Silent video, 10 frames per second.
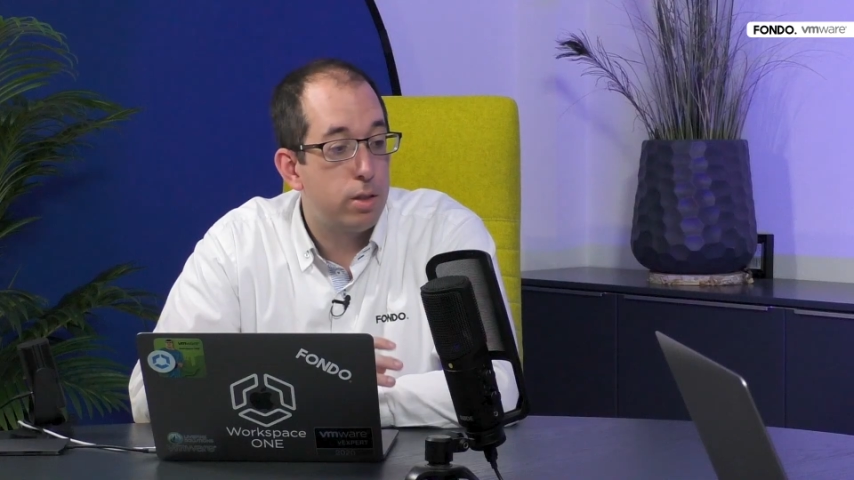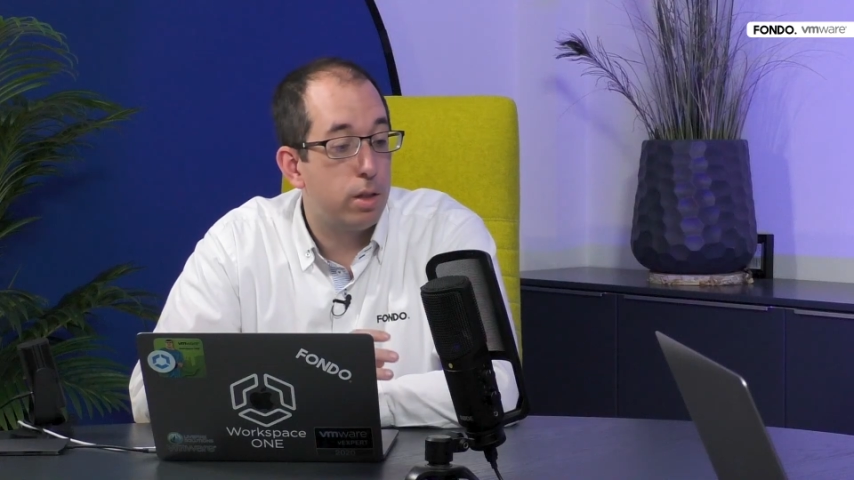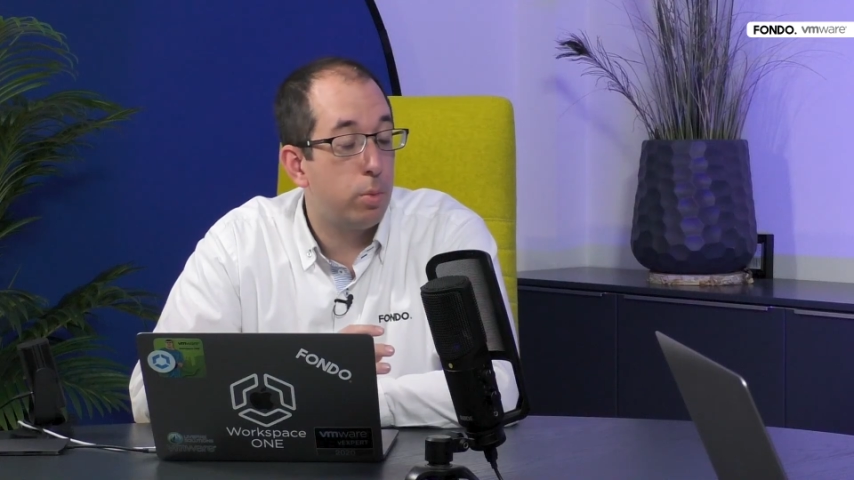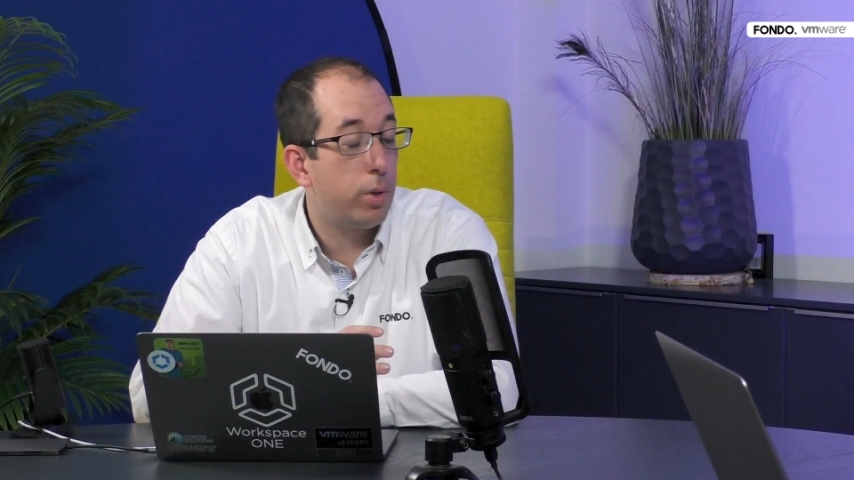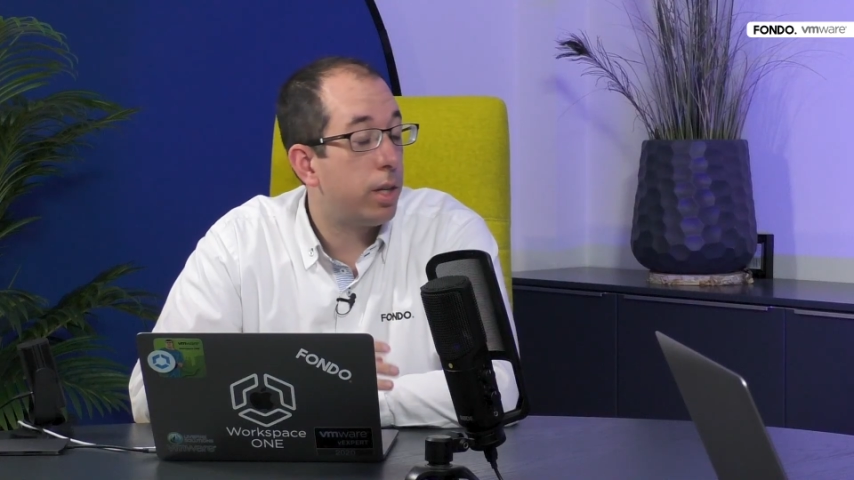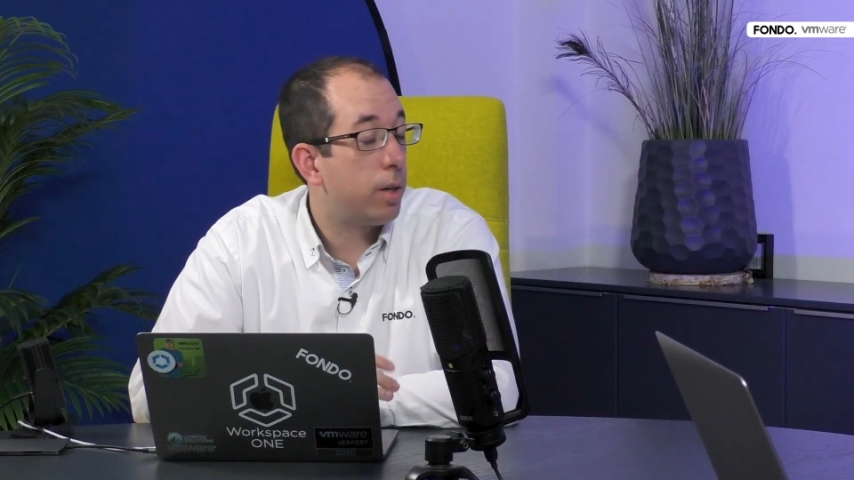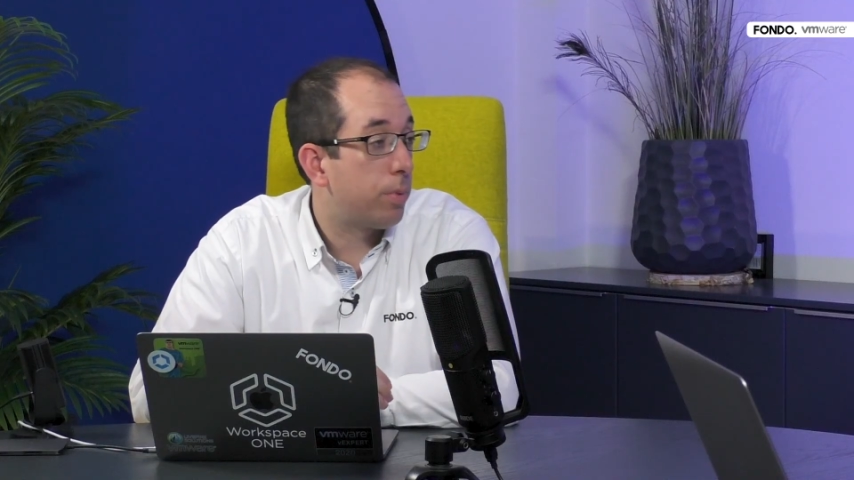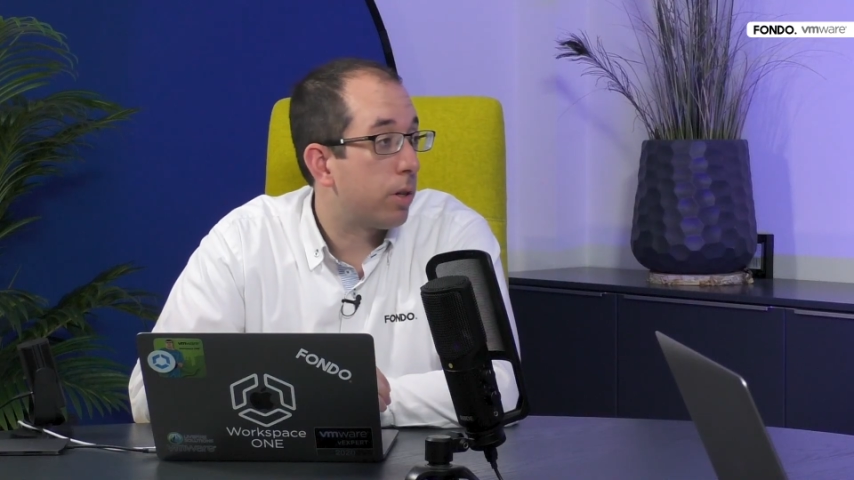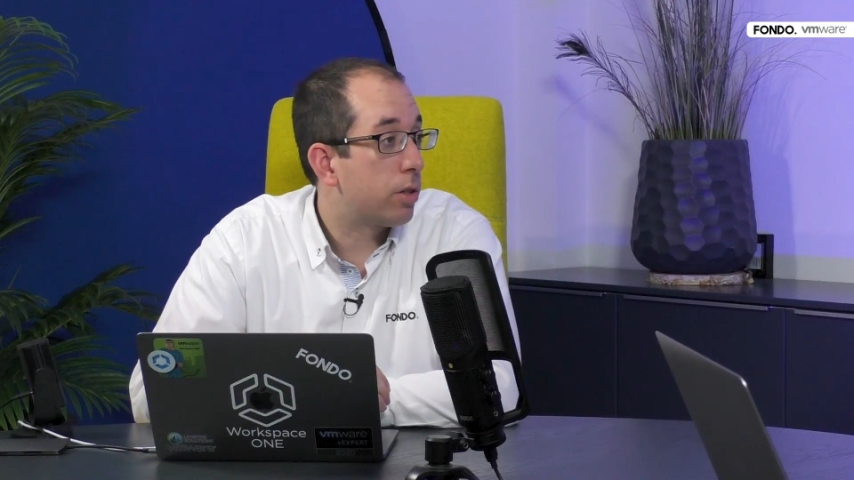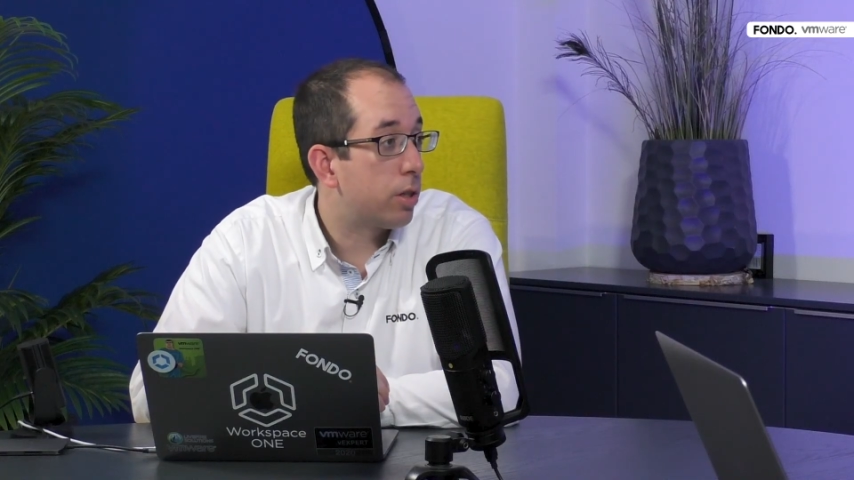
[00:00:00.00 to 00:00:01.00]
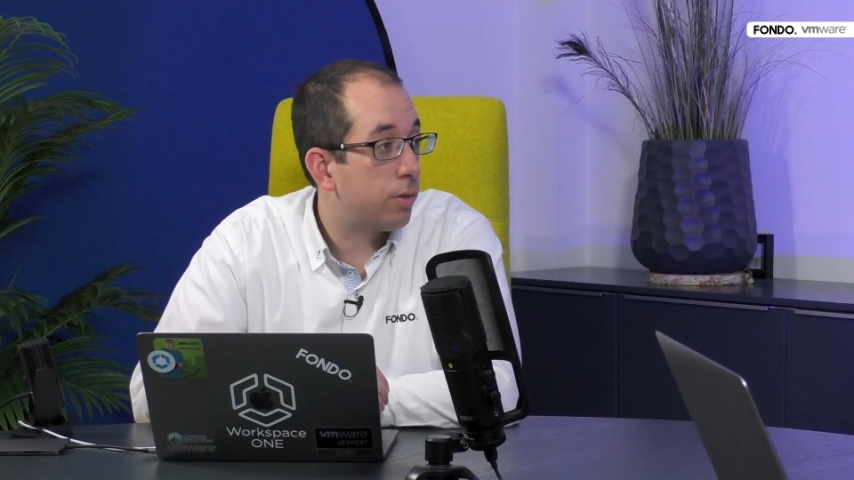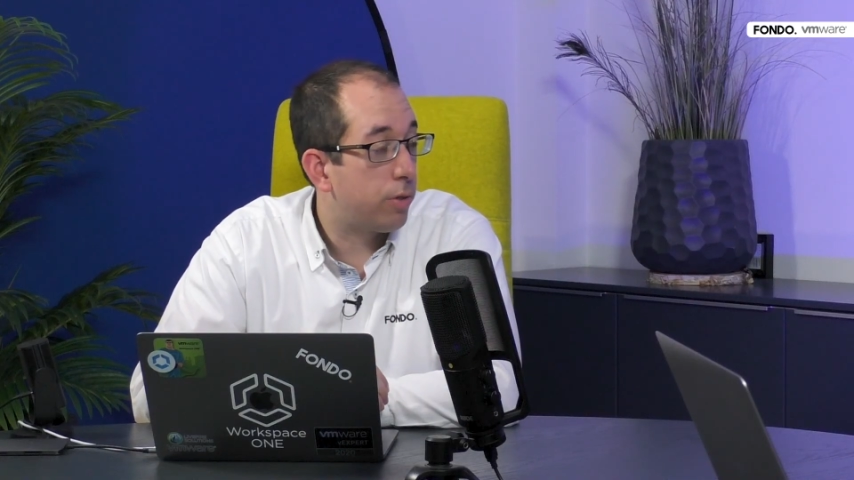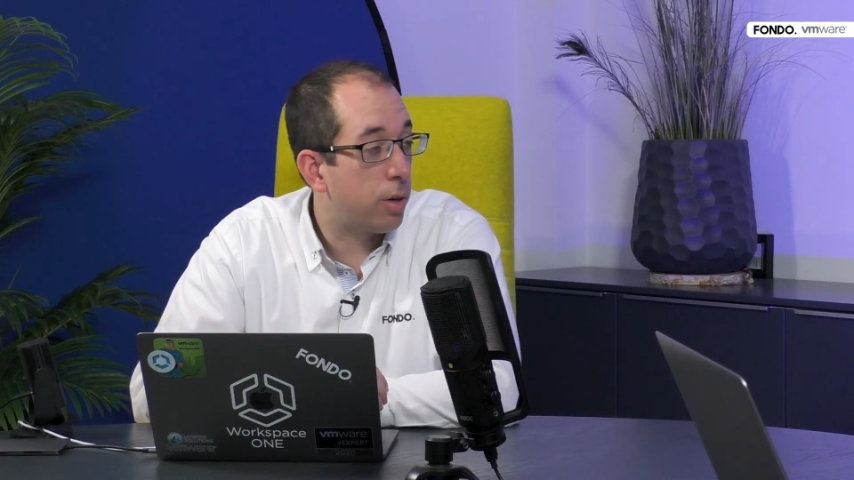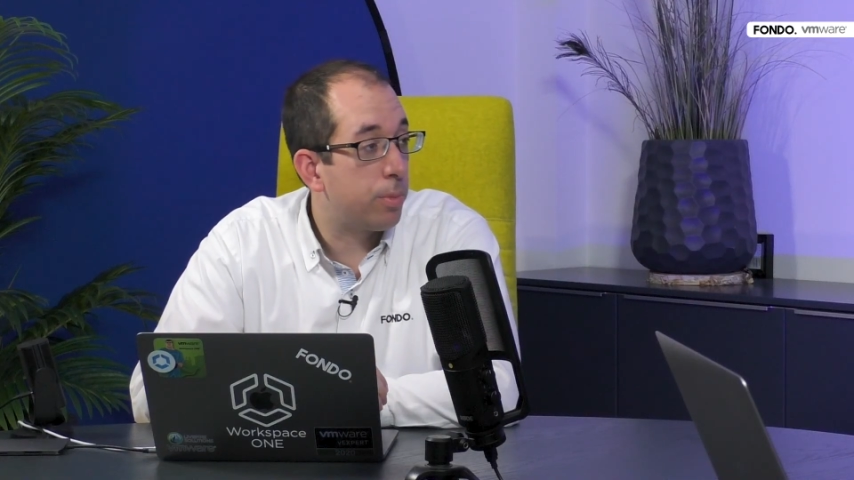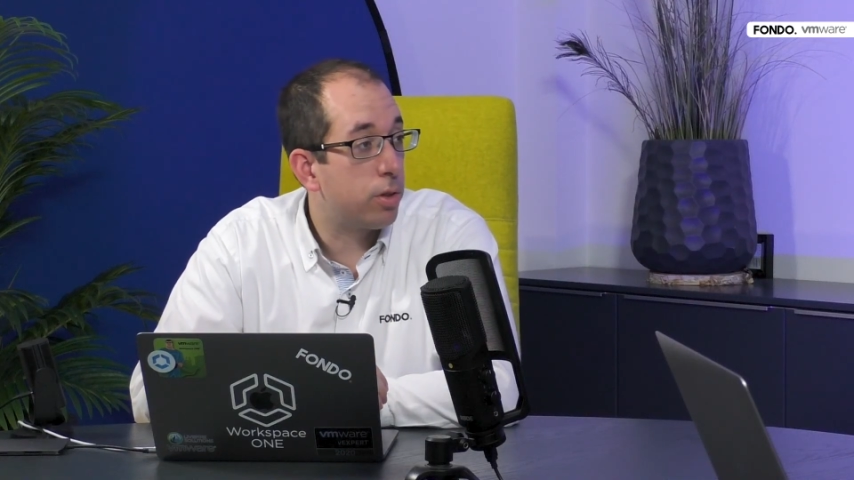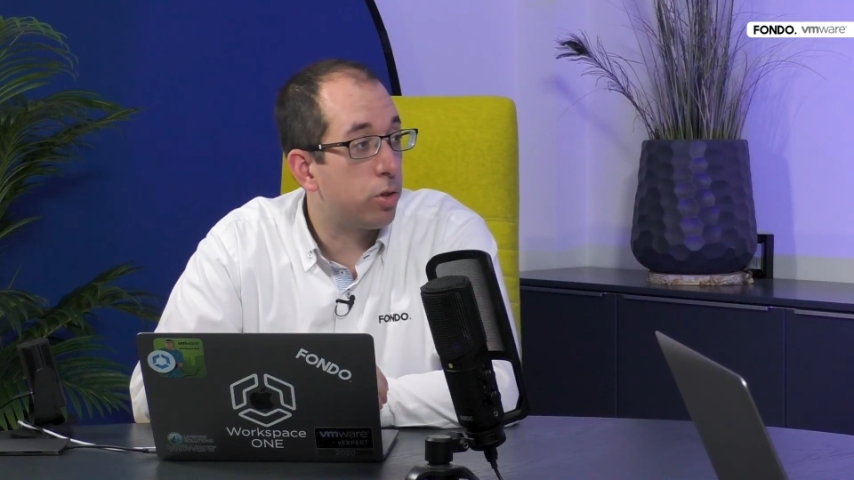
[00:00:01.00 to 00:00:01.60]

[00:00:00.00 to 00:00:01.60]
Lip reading: So within a production environment,